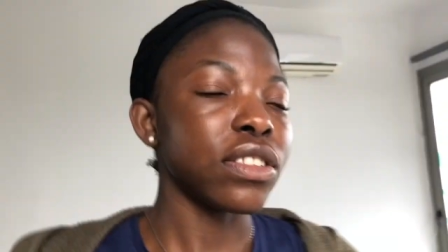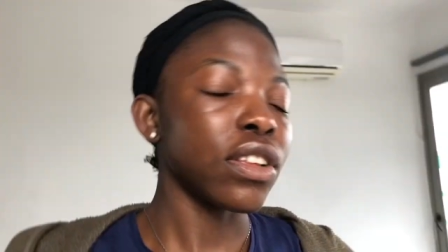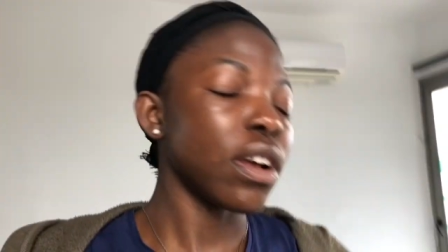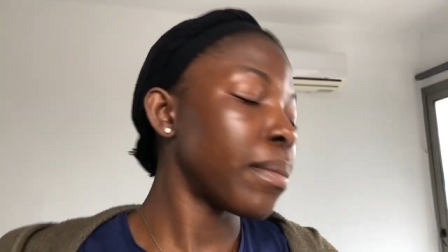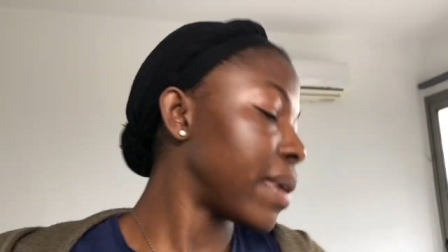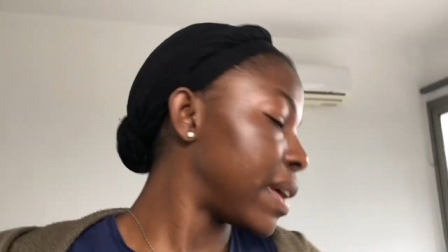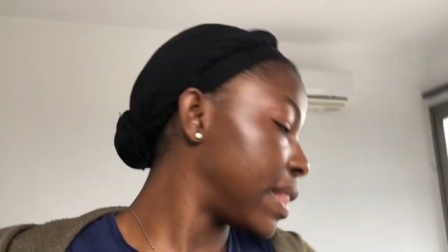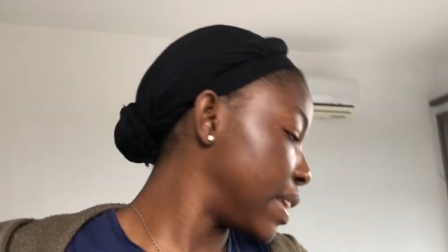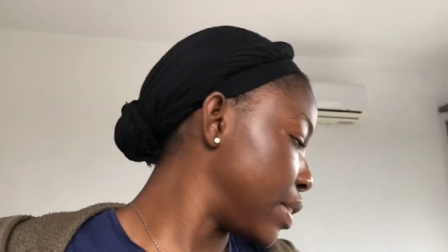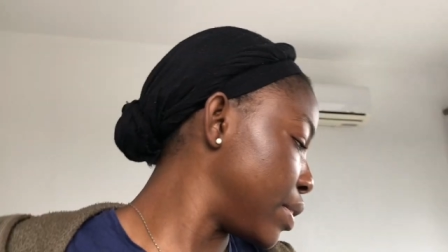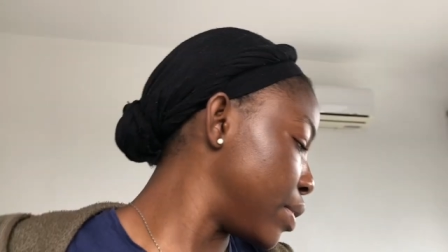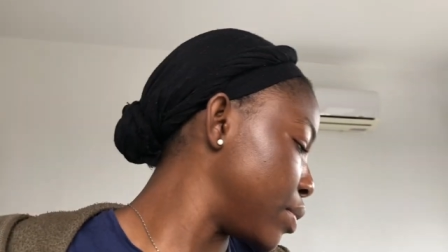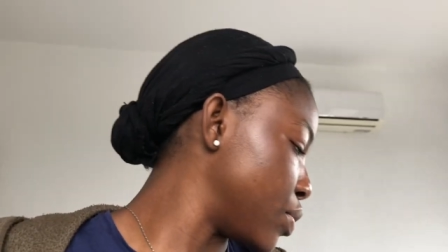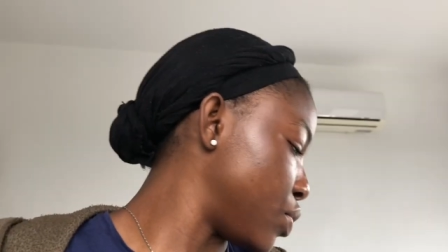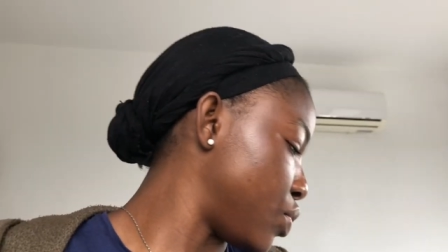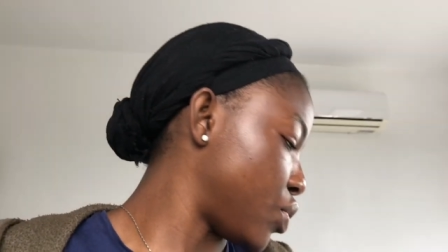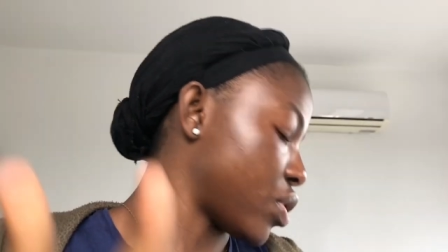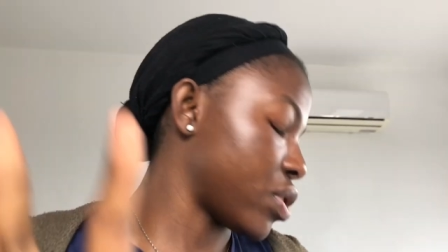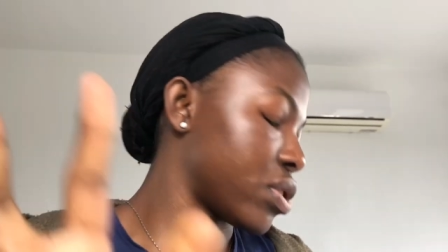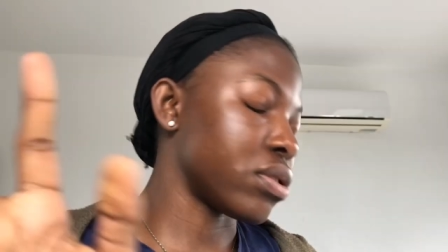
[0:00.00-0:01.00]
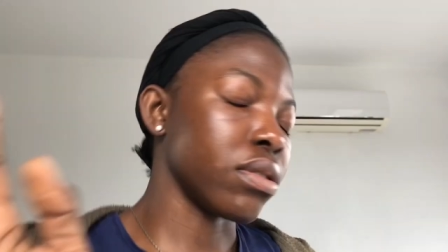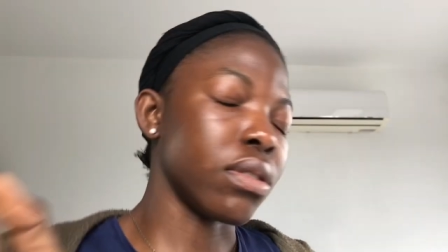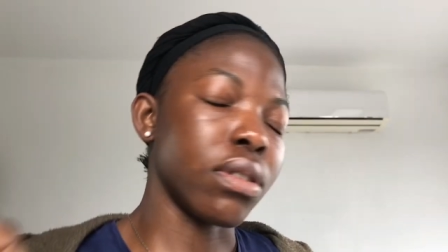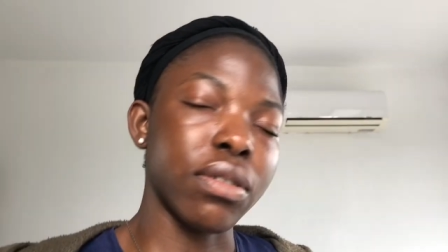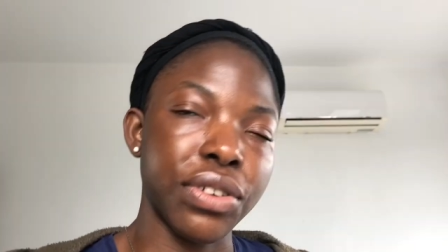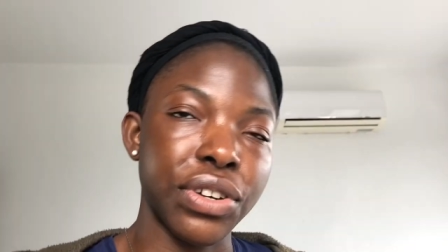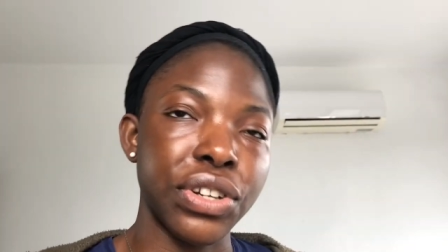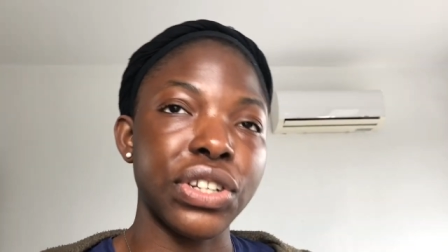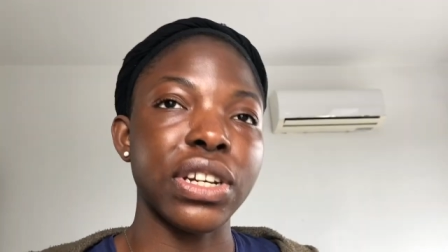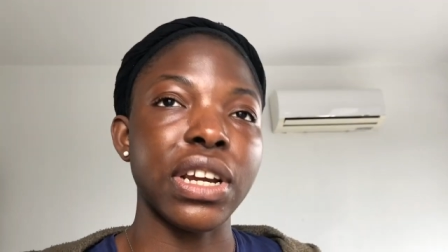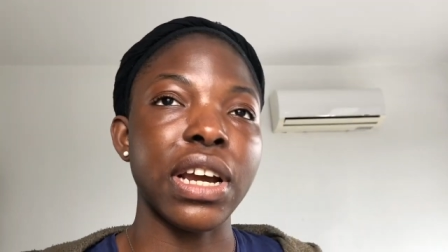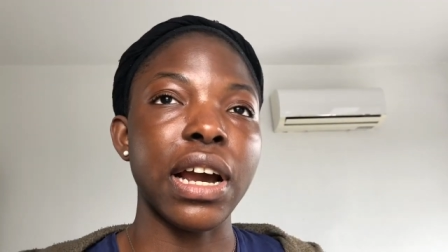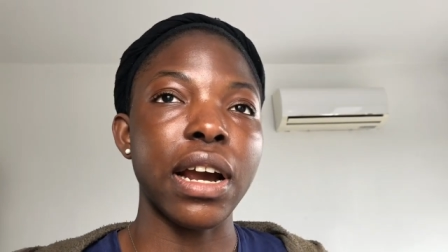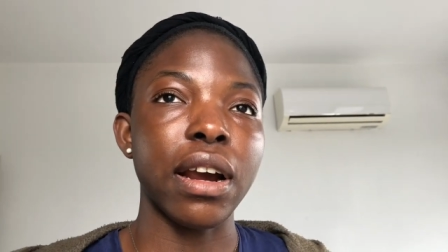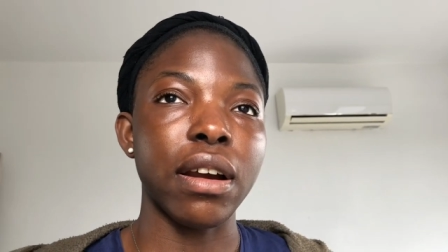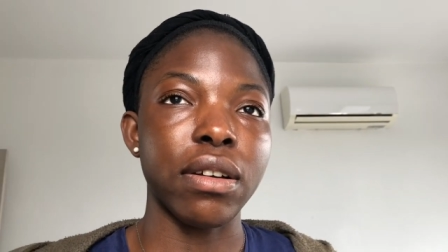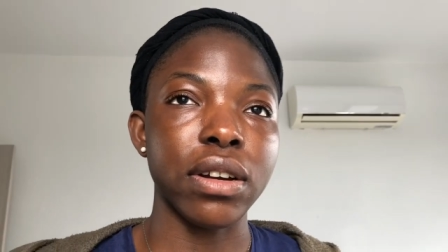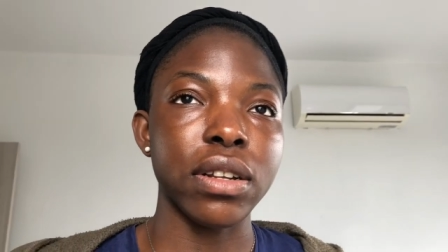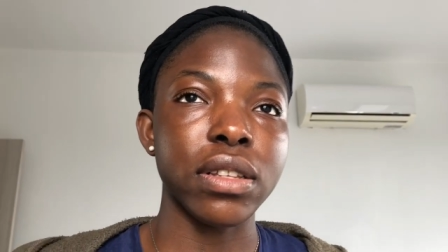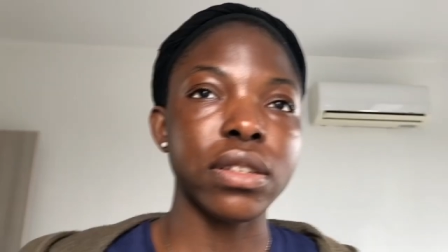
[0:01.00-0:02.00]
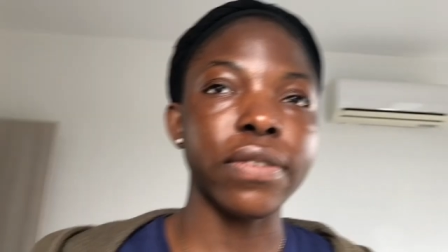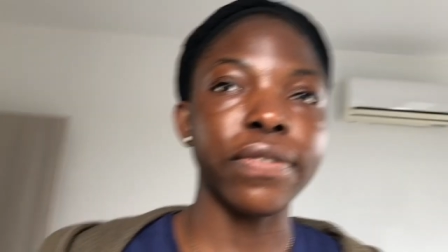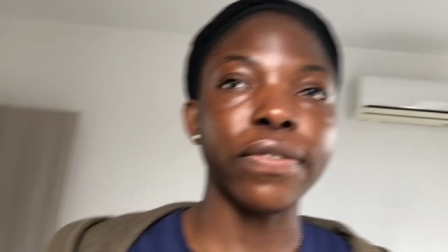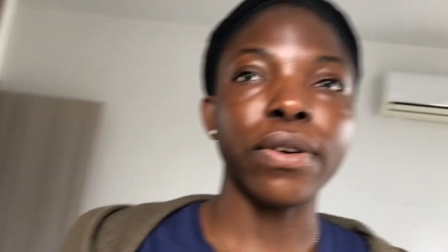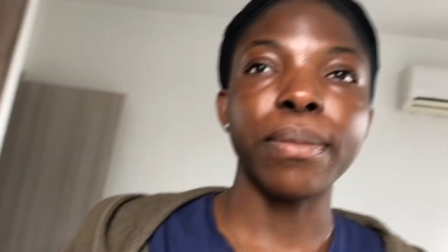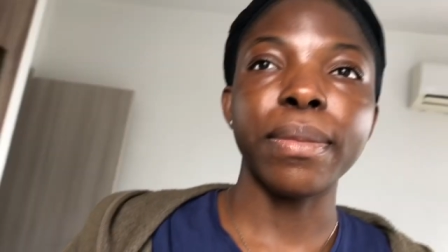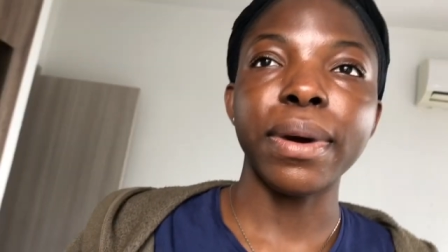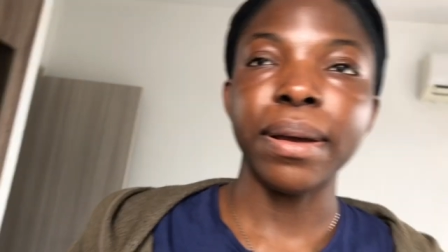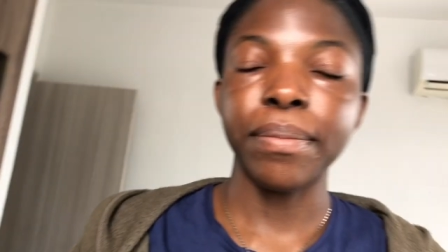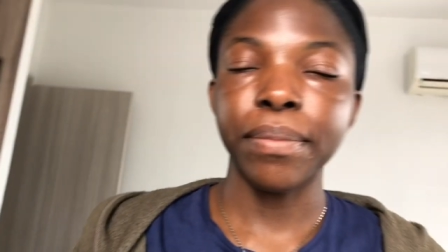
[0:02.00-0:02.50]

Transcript: normally use just orange carrots for my